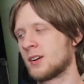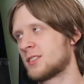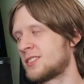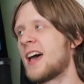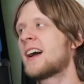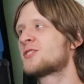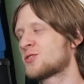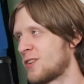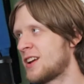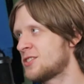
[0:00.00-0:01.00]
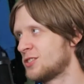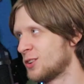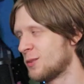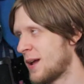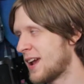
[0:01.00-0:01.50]
a sad, strange
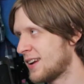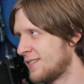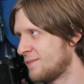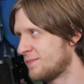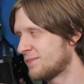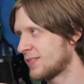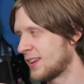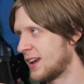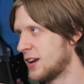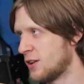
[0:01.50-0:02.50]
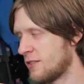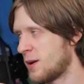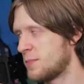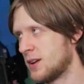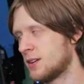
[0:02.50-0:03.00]
little man, and you have
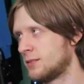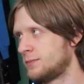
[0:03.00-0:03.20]
my pity.